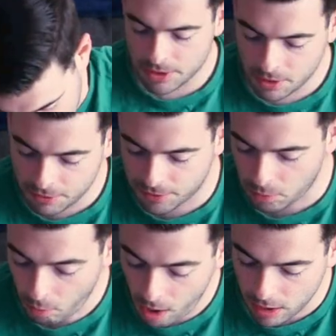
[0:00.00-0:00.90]
So
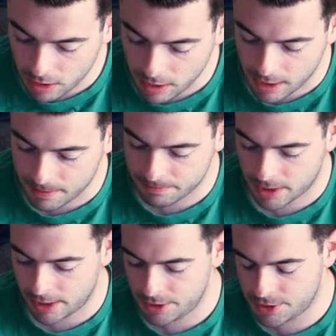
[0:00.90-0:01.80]
for water, I'm
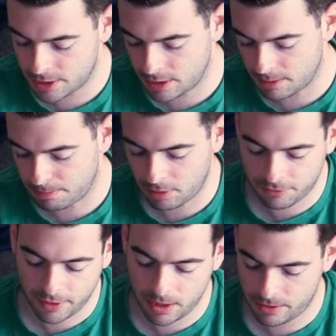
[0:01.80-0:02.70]
uh, using a
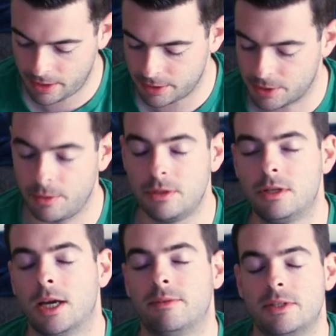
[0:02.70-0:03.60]
profile that is going
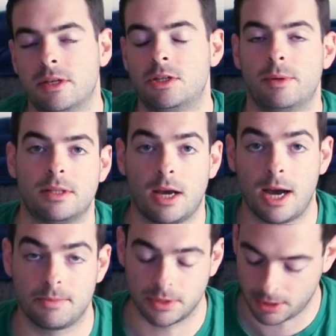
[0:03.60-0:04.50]
to kind of accentuate the
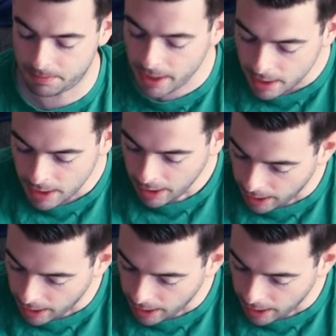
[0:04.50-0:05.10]
hops a little bit.